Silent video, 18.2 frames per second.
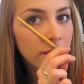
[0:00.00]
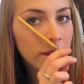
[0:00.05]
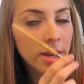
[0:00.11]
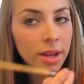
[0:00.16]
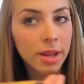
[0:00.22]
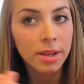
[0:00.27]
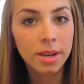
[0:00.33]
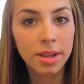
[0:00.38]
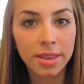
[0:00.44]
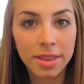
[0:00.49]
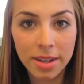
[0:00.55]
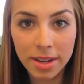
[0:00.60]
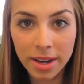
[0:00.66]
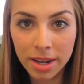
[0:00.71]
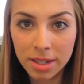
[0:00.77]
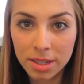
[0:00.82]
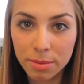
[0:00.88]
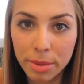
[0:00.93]
Then the
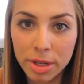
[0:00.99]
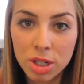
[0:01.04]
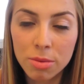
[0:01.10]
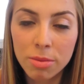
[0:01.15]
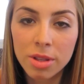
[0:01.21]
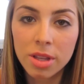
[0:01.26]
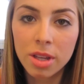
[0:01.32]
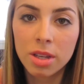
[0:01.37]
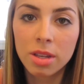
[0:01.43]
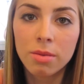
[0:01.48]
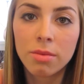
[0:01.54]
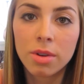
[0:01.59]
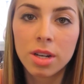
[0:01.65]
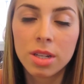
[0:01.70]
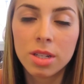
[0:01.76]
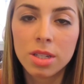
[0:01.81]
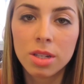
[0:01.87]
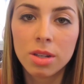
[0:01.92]
next measurement that you
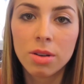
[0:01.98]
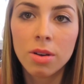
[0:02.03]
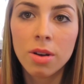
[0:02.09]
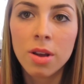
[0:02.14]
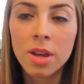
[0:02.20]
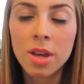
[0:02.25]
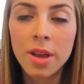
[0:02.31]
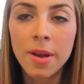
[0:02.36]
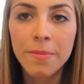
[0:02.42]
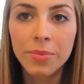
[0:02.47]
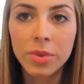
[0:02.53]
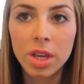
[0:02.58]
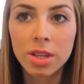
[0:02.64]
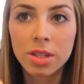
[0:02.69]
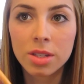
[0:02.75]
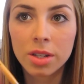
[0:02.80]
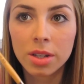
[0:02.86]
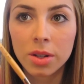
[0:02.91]
want to do
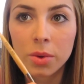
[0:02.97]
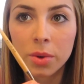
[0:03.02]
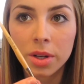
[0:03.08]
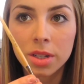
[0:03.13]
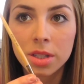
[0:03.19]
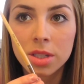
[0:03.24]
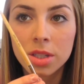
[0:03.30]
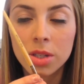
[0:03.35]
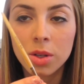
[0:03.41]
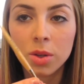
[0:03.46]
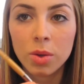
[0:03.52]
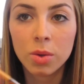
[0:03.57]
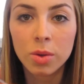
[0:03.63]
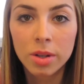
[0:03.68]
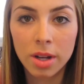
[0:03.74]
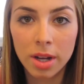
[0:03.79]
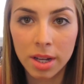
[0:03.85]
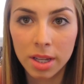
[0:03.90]
is you're going
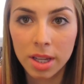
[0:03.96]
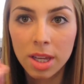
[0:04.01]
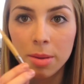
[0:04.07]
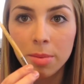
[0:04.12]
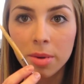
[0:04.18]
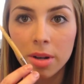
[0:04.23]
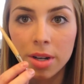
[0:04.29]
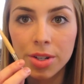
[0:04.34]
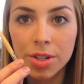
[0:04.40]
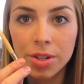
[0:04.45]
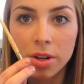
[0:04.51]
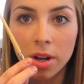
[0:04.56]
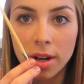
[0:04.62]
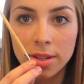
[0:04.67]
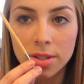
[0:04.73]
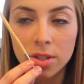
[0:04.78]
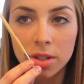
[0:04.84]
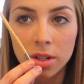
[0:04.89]
to keep it on your
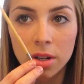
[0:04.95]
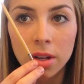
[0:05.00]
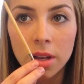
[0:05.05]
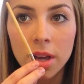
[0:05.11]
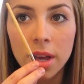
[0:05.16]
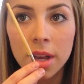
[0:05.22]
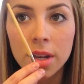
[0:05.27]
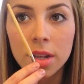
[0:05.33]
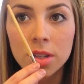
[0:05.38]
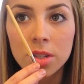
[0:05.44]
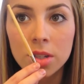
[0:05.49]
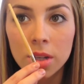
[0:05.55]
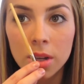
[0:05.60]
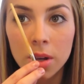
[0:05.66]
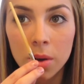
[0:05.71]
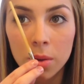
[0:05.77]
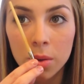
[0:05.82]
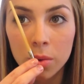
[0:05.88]
nostril, and it
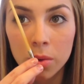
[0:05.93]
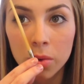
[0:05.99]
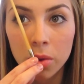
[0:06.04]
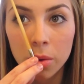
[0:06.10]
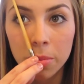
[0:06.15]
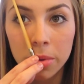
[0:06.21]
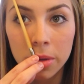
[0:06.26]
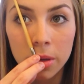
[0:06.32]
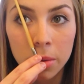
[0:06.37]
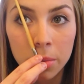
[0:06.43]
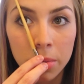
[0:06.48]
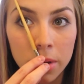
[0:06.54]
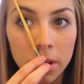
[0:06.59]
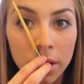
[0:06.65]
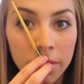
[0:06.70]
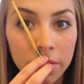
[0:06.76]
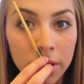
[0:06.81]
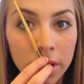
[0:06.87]
should go through the
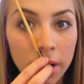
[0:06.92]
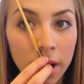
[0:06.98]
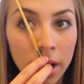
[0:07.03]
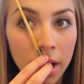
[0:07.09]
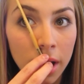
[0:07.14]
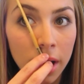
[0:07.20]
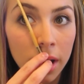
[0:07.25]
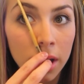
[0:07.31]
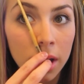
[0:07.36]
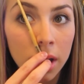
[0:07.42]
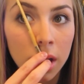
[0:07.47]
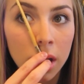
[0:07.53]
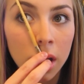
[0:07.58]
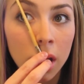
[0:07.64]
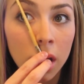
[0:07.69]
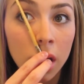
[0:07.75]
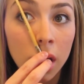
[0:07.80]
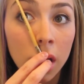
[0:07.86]
pupil of your eye
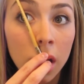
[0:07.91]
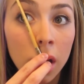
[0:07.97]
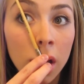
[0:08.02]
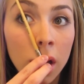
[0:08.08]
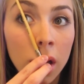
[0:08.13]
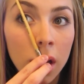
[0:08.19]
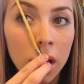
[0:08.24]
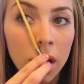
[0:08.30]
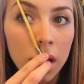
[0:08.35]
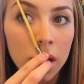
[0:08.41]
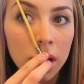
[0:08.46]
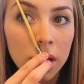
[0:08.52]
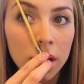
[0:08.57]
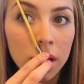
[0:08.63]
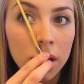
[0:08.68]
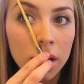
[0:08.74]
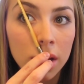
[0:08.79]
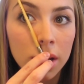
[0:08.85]

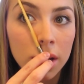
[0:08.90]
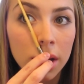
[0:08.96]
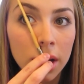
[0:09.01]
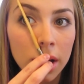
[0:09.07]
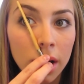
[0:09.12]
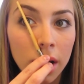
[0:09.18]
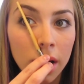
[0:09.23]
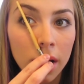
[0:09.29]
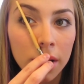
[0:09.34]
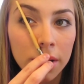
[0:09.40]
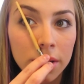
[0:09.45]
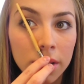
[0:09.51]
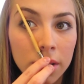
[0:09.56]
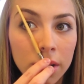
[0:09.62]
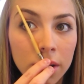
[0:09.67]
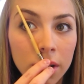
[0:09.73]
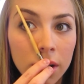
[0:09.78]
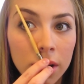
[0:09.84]
and
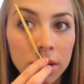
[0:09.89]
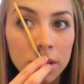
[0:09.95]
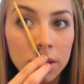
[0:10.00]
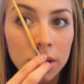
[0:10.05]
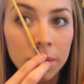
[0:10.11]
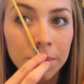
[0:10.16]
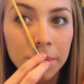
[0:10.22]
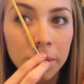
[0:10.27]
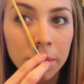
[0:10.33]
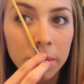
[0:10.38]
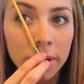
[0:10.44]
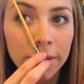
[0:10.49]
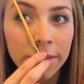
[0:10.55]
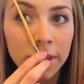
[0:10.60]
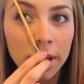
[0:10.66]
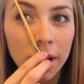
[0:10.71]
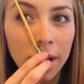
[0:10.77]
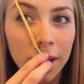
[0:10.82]
to the nostril, pupil
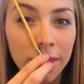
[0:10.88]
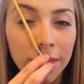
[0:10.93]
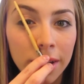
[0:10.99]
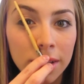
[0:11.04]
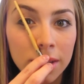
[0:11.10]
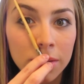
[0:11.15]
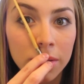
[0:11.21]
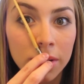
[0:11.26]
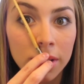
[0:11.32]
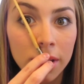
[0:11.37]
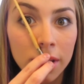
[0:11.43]
of the eye, and that's where